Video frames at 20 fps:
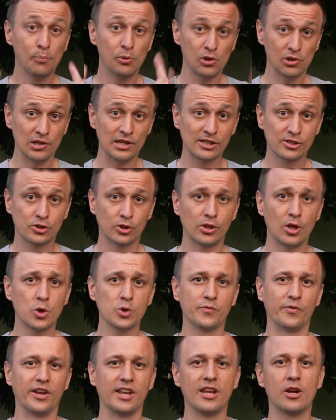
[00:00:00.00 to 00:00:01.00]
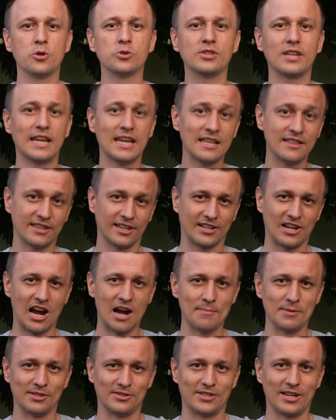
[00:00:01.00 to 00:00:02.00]
put links to those videos in the
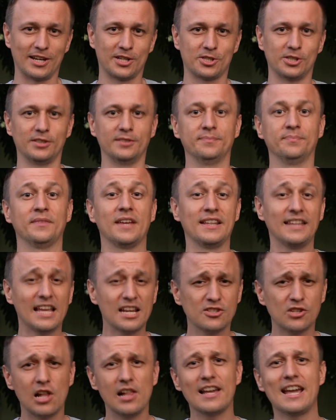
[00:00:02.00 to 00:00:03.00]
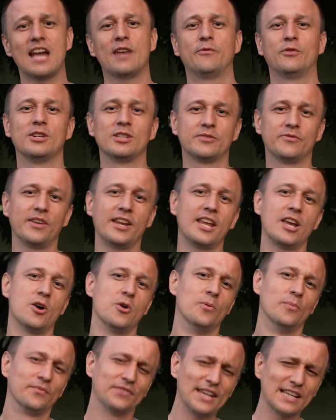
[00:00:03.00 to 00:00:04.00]
comment section. And that is all I had for this
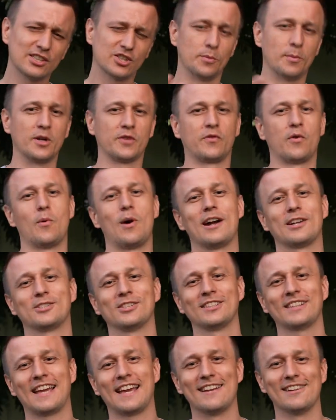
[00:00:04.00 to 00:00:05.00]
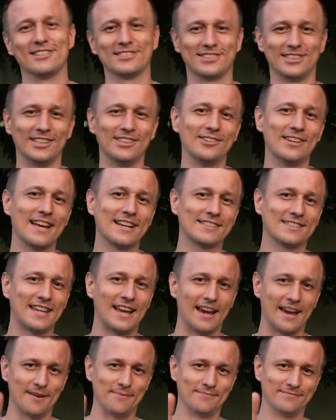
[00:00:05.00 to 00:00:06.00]
video. Thanks so much for watching, and I'll see you next
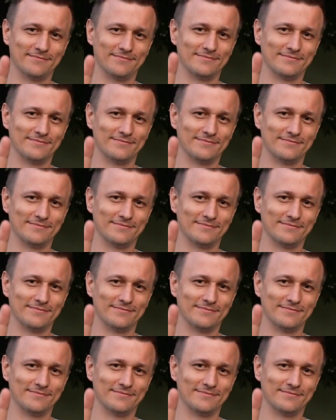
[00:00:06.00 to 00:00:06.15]
time.